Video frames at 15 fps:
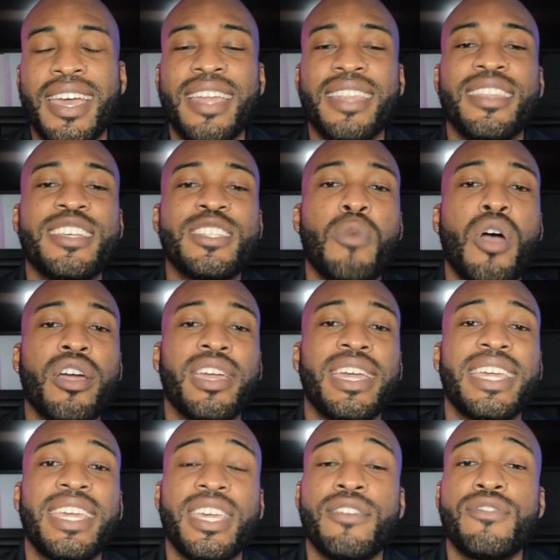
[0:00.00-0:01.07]
this market
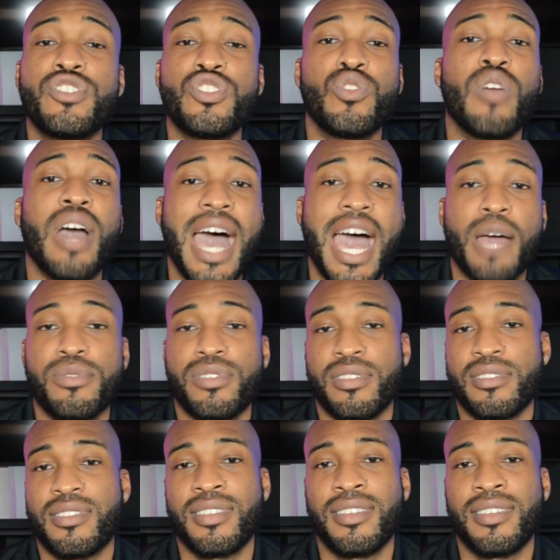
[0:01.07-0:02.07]
gives you options.